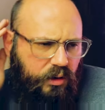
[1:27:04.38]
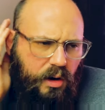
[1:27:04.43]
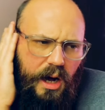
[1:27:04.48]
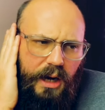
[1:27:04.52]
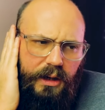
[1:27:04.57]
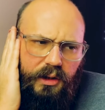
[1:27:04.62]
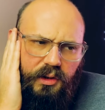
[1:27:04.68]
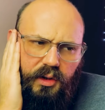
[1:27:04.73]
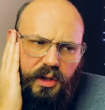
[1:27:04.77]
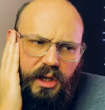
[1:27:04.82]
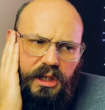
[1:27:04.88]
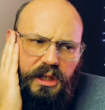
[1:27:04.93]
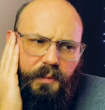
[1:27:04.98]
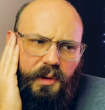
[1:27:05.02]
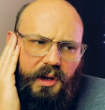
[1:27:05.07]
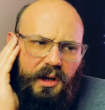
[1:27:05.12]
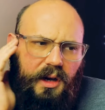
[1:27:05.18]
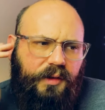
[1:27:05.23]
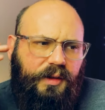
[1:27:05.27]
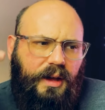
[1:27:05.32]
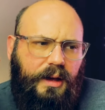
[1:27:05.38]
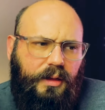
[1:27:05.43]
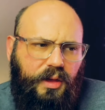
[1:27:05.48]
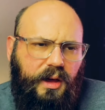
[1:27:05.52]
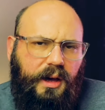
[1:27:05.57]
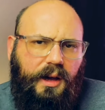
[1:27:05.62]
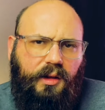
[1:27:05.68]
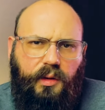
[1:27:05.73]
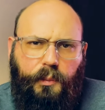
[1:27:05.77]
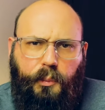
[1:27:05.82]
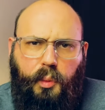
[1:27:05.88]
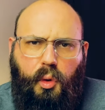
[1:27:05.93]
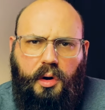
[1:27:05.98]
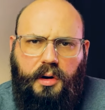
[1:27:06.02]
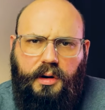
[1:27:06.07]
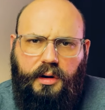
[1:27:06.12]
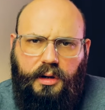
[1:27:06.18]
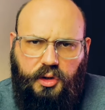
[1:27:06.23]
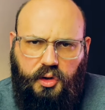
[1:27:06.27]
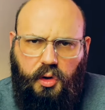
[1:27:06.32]
it's not just because I think it's
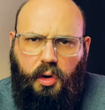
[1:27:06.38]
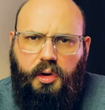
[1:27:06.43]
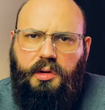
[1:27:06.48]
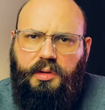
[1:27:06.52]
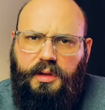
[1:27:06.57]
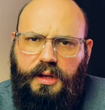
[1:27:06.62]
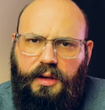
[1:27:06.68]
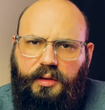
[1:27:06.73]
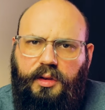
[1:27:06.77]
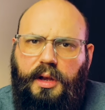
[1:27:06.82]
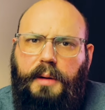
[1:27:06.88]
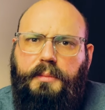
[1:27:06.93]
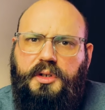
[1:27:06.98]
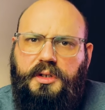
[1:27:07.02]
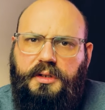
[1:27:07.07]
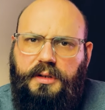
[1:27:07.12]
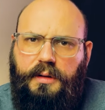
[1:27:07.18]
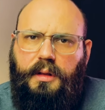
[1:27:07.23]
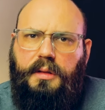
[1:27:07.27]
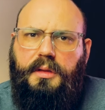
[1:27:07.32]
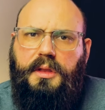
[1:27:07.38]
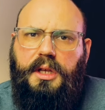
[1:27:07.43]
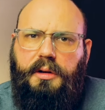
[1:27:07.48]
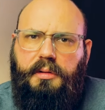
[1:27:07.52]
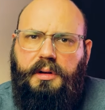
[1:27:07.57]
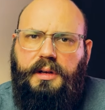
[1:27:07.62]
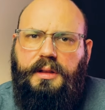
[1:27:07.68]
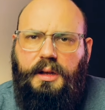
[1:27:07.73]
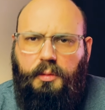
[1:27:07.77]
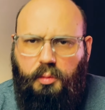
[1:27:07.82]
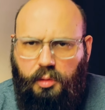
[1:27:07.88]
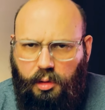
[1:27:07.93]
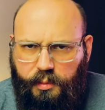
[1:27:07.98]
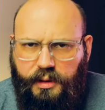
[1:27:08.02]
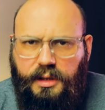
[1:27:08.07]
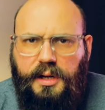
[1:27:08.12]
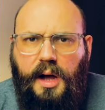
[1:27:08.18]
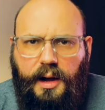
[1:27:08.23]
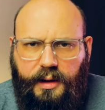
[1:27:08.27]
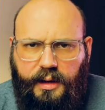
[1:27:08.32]
important to show you the assumptions of the theory that we'll
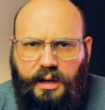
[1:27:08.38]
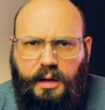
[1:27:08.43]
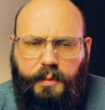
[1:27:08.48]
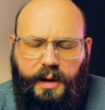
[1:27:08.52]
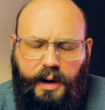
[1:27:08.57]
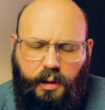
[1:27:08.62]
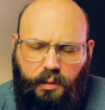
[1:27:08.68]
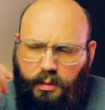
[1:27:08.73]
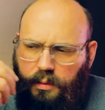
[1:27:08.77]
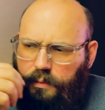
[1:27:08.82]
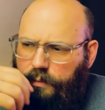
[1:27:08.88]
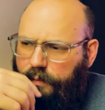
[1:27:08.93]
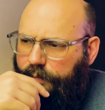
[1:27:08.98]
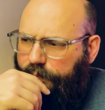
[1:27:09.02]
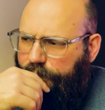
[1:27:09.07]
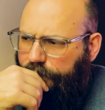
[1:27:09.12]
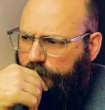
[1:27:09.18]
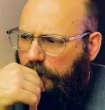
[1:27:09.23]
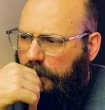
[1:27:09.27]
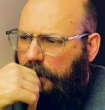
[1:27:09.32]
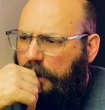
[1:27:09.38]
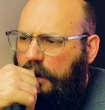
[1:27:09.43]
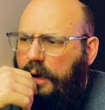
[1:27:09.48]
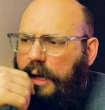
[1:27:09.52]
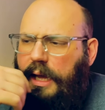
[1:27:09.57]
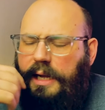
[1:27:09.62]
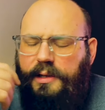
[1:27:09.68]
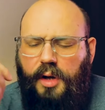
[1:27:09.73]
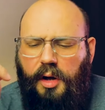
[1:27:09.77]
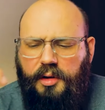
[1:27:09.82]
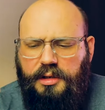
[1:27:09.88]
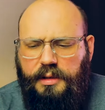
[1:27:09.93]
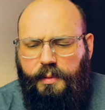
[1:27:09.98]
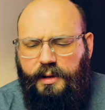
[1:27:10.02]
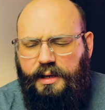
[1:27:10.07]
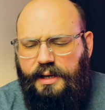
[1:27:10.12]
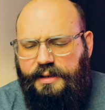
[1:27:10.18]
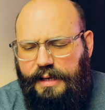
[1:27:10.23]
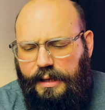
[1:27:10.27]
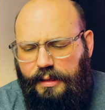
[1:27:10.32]
be talking about. It's also
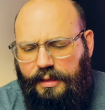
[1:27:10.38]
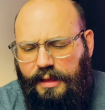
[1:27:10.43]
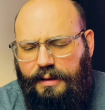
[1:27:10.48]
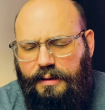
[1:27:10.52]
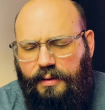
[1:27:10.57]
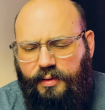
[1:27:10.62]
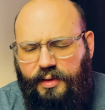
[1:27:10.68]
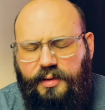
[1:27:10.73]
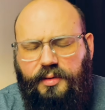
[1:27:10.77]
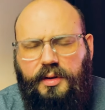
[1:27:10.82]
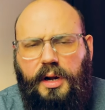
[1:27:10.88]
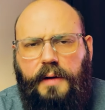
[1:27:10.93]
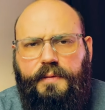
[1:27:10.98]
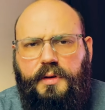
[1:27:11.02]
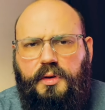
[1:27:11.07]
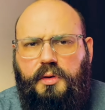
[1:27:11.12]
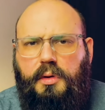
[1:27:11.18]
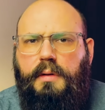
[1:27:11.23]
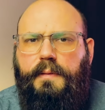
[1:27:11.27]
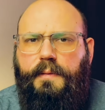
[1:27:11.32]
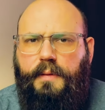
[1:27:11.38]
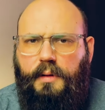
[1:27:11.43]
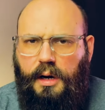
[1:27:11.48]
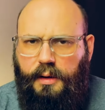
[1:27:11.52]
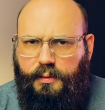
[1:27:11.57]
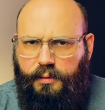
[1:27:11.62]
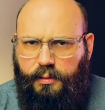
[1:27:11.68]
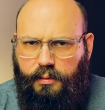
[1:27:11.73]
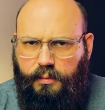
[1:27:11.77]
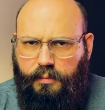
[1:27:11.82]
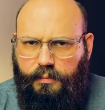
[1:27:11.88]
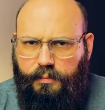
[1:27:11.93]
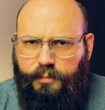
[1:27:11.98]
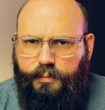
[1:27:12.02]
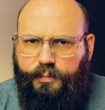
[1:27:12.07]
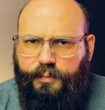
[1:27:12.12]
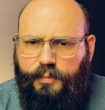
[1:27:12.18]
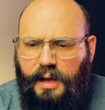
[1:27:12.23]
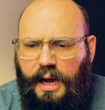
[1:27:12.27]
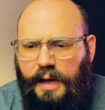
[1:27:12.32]
because I think that this stuff is good for us.
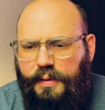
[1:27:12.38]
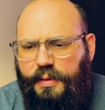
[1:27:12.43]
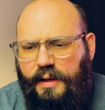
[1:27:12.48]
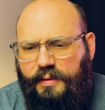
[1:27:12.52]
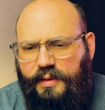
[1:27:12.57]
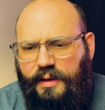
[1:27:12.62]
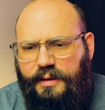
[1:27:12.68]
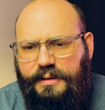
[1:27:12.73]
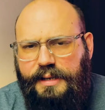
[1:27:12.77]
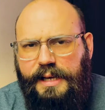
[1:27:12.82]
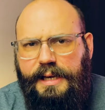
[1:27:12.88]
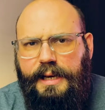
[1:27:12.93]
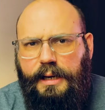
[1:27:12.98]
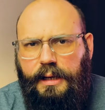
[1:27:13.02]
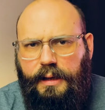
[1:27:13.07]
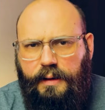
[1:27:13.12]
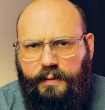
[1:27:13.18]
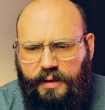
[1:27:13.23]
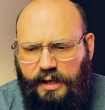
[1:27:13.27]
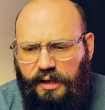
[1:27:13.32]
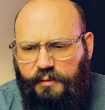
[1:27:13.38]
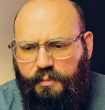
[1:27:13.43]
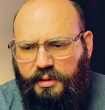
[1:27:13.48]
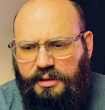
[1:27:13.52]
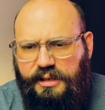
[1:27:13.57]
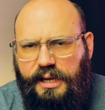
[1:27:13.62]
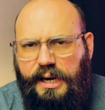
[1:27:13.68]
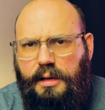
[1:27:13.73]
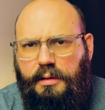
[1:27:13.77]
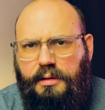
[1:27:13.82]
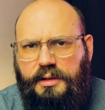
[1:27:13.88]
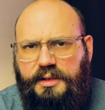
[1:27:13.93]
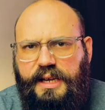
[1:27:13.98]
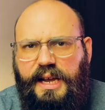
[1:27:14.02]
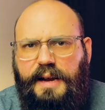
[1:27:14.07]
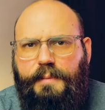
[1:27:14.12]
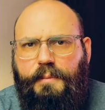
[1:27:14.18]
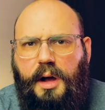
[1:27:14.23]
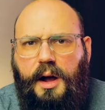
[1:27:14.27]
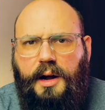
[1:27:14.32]
I think that digging in these particular
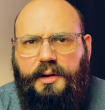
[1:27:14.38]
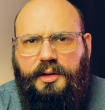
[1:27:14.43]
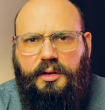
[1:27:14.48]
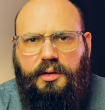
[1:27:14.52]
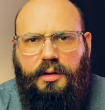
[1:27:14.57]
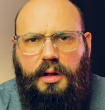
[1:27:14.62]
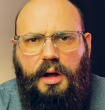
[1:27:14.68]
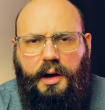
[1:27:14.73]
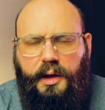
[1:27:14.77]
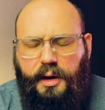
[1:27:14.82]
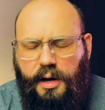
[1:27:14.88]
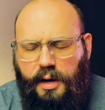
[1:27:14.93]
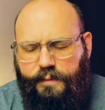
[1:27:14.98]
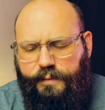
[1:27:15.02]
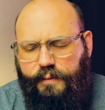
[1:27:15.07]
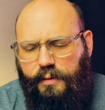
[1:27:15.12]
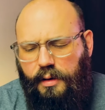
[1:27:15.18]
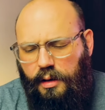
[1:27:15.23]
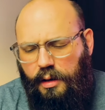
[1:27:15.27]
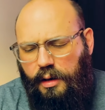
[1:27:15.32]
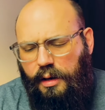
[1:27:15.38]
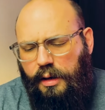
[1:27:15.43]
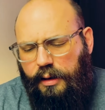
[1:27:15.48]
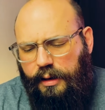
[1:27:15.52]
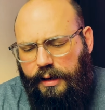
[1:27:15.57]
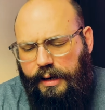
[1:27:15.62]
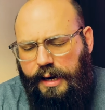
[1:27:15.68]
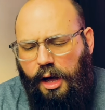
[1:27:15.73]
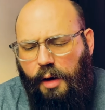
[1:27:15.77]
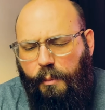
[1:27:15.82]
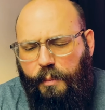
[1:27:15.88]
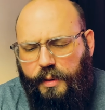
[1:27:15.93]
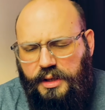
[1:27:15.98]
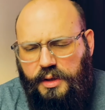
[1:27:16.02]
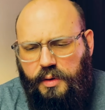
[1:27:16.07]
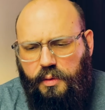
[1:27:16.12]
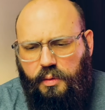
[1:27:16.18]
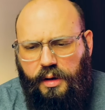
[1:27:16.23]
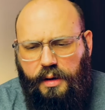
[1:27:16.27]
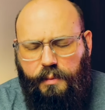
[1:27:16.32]
sandboxes long enough can help
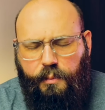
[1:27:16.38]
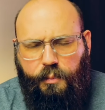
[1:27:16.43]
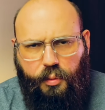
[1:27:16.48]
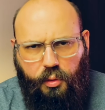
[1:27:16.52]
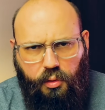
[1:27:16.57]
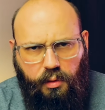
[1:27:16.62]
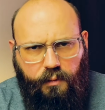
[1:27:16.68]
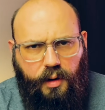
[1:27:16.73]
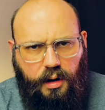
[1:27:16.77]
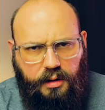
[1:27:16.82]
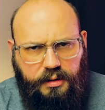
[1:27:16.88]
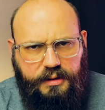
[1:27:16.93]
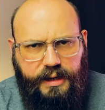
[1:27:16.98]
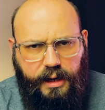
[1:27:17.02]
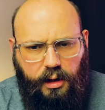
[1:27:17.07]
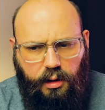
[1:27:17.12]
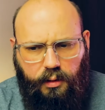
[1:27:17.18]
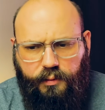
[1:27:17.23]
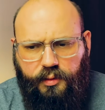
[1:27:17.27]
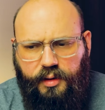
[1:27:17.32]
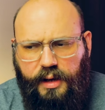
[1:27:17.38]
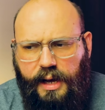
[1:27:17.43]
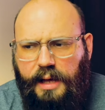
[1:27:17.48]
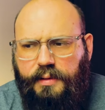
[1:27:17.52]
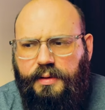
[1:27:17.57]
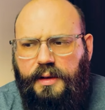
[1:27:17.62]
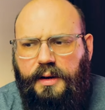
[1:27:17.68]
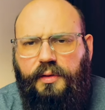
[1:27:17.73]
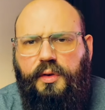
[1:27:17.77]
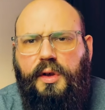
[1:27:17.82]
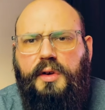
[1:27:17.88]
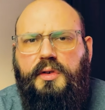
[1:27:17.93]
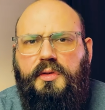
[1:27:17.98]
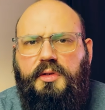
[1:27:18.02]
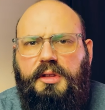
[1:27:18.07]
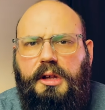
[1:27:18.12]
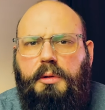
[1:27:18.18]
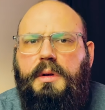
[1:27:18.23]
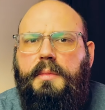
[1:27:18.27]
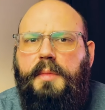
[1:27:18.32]
us to improve ourselves and the
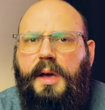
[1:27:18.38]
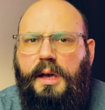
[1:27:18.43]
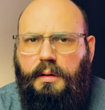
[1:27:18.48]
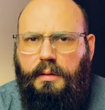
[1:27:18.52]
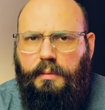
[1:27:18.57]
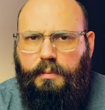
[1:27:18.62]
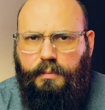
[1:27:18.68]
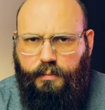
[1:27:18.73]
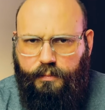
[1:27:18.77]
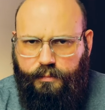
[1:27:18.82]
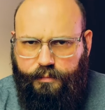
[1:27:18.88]
decisions that we make.